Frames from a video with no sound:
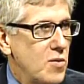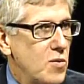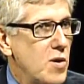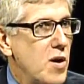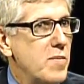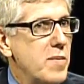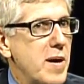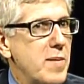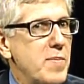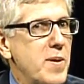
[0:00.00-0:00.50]

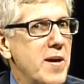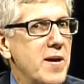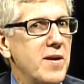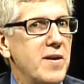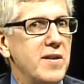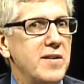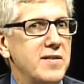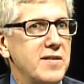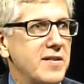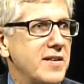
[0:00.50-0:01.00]
Well, my
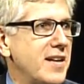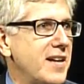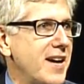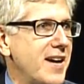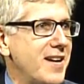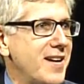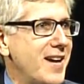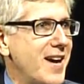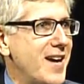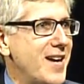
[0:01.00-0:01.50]
parents. I, I,
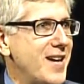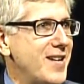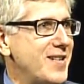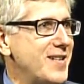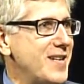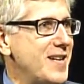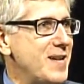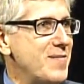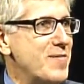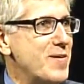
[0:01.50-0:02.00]
I hate
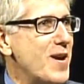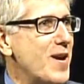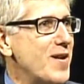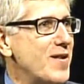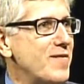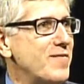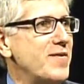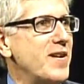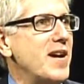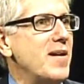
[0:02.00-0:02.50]
to keep it all
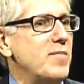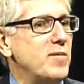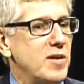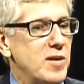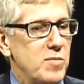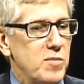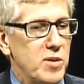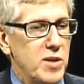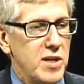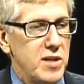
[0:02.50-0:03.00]
in the
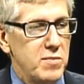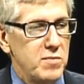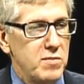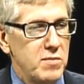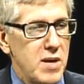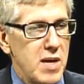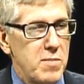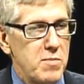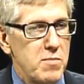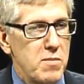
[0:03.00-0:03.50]
family, but
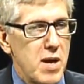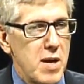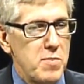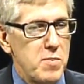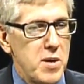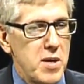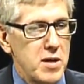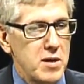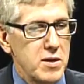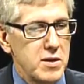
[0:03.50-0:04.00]
my, my
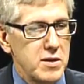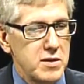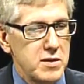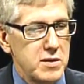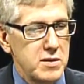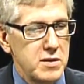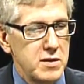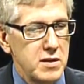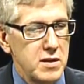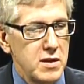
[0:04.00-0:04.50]

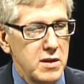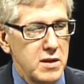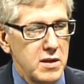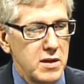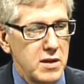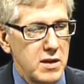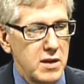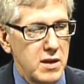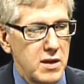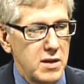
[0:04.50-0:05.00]
parents
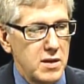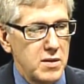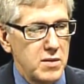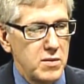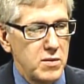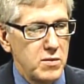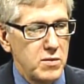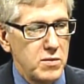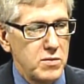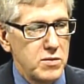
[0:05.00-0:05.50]
uh,
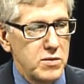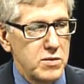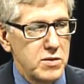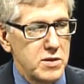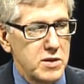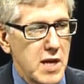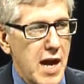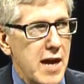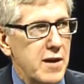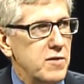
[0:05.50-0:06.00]

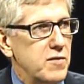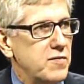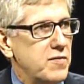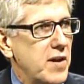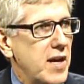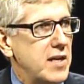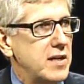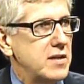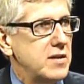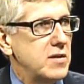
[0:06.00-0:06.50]

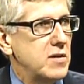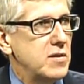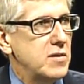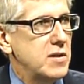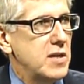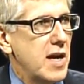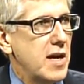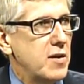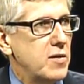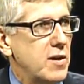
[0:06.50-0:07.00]
sacrificed their
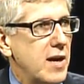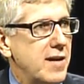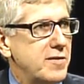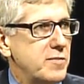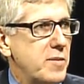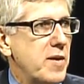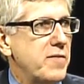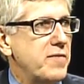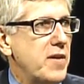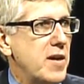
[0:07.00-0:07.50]
entire
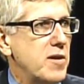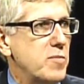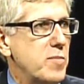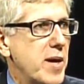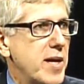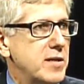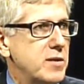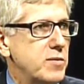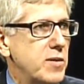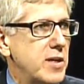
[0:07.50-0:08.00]
lives. My father
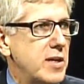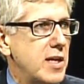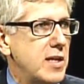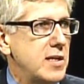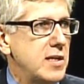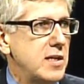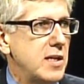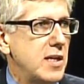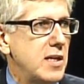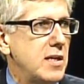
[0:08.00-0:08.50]
passed away in
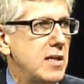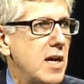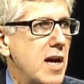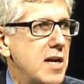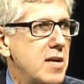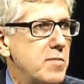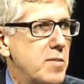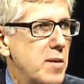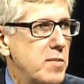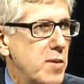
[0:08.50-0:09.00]

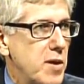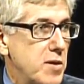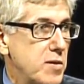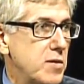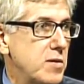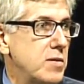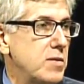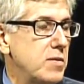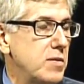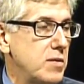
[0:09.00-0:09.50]
1989, and my
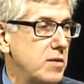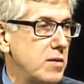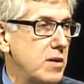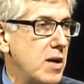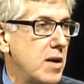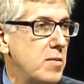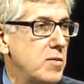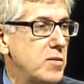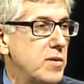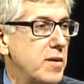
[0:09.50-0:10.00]
mother,
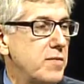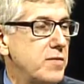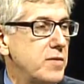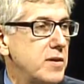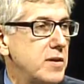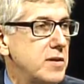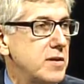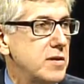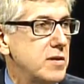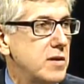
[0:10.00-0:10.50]
um,
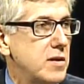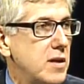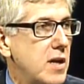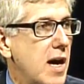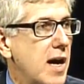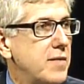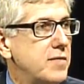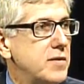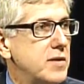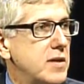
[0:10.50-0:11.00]
gratefully, is still
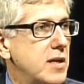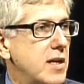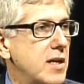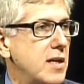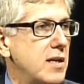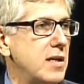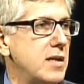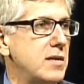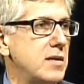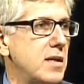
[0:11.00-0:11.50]
alive
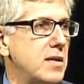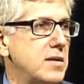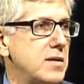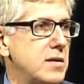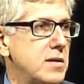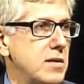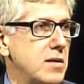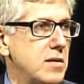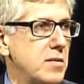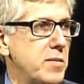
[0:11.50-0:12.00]
today and, and
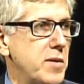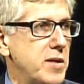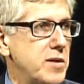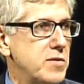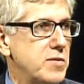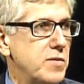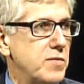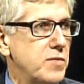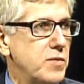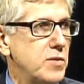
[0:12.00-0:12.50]
still a
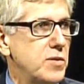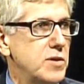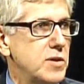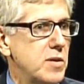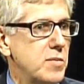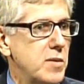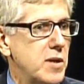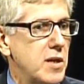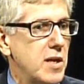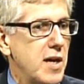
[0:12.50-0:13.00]
major influence
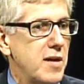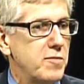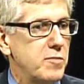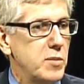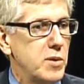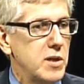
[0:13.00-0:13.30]
on my life.